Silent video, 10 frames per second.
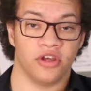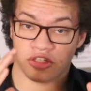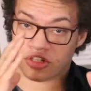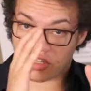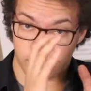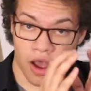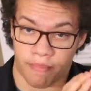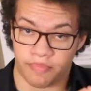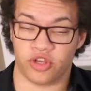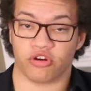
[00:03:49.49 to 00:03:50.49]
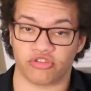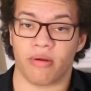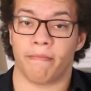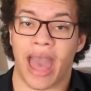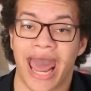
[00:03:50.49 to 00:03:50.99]
just a pure
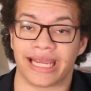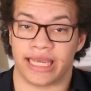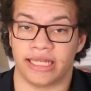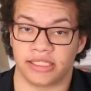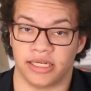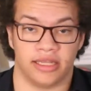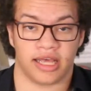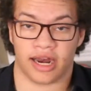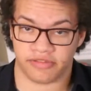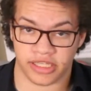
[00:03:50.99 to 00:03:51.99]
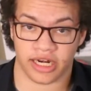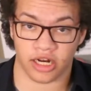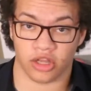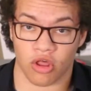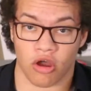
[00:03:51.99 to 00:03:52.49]
traumatic incident that I've seen in
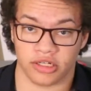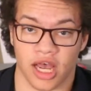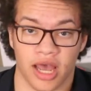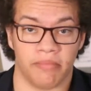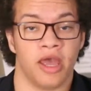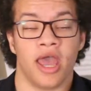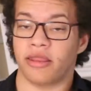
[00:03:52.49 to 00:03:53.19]
a long time.